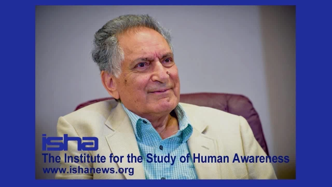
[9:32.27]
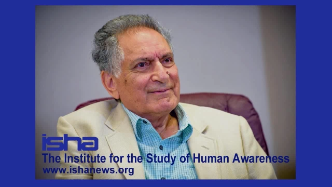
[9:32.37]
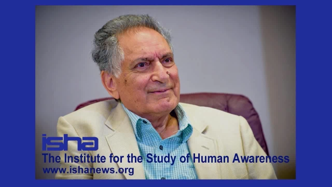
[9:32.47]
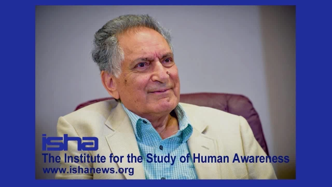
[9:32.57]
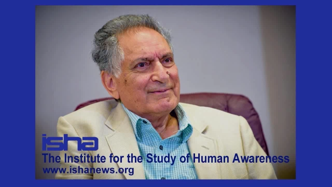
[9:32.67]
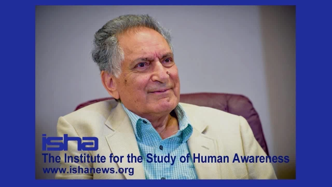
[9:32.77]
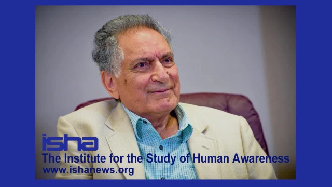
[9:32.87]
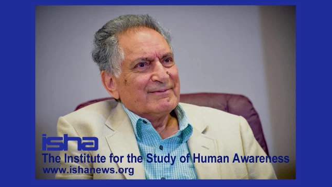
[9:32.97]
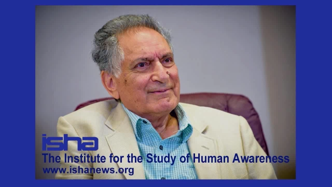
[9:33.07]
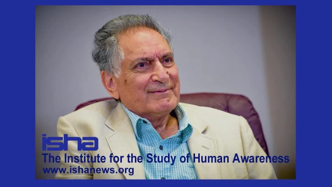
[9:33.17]

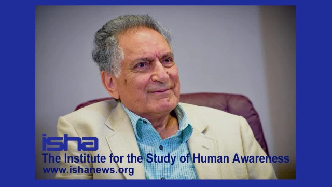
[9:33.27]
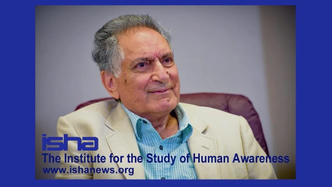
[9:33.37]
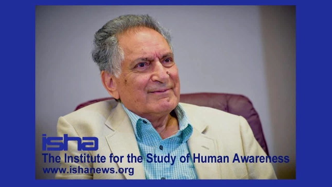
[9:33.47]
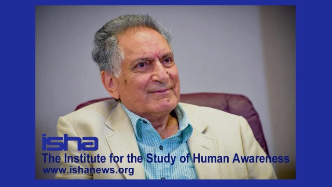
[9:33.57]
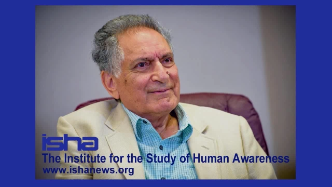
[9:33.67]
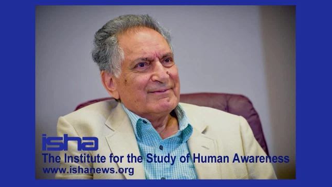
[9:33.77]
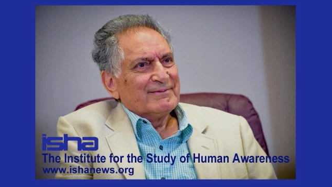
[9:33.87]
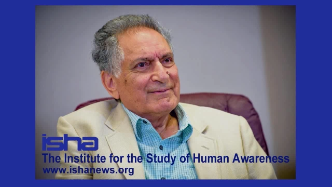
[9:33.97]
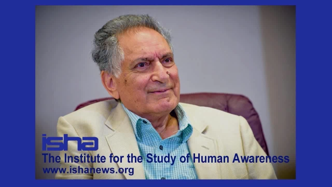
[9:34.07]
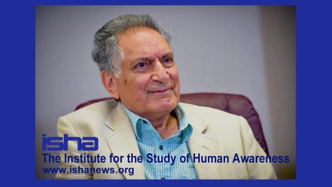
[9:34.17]

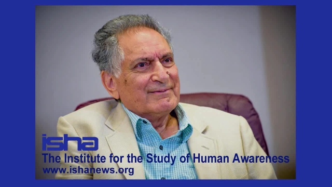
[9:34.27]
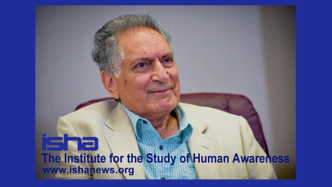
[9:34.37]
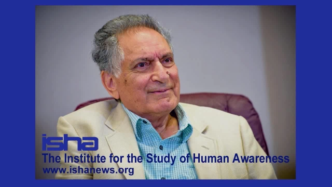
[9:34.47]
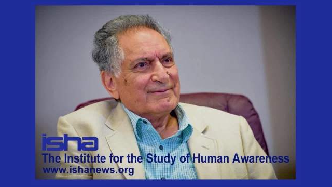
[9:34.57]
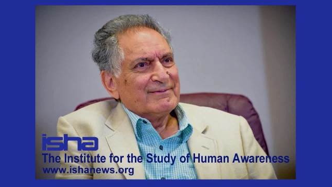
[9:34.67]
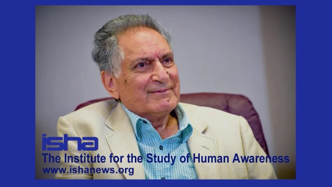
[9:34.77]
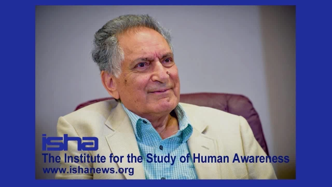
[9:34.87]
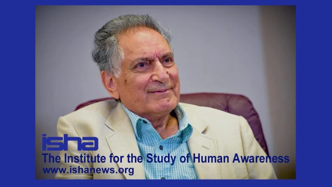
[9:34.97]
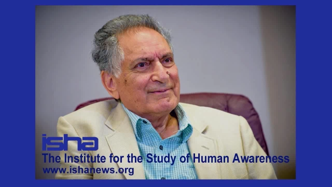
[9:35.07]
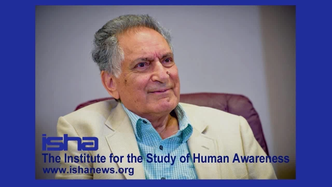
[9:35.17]

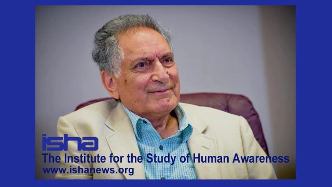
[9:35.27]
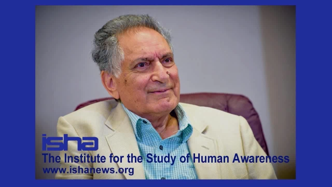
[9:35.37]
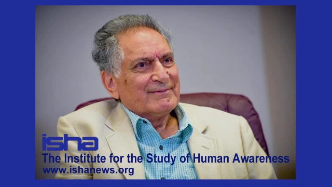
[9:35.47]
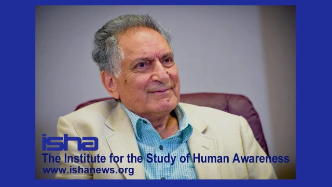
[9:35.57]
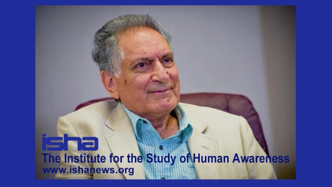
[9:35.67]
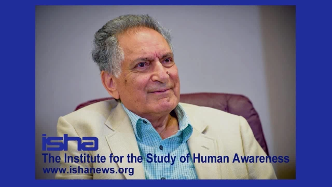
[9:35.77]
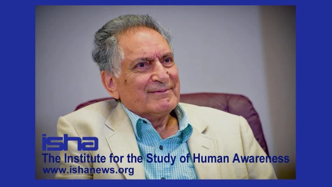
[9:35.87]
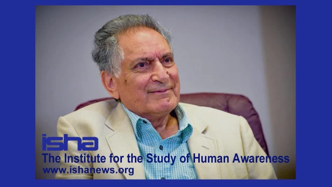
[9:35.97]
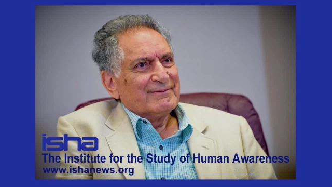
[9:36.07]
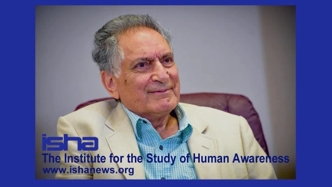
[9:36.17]

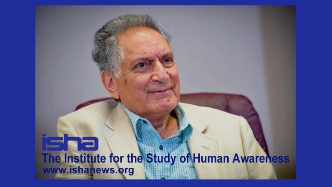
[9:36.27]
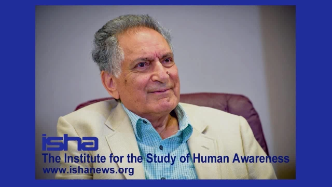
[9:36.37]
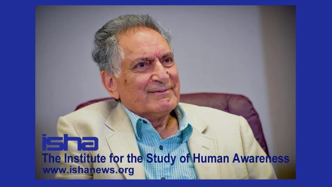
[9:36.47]
This is a still picture; no speech is visible.